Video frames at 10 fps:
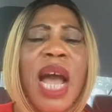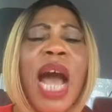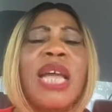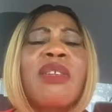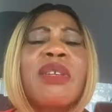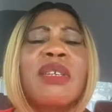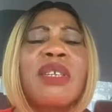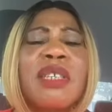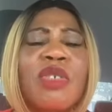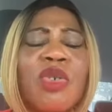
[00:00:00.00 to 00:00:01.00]
and
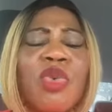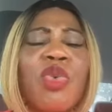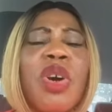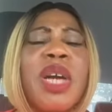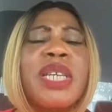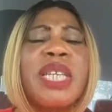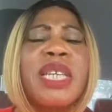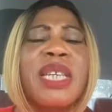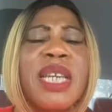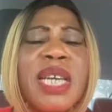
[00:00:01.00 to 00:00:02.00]
destroy the
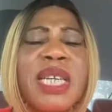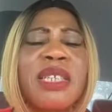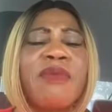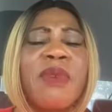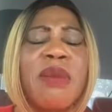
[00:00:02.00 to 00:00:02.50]
negative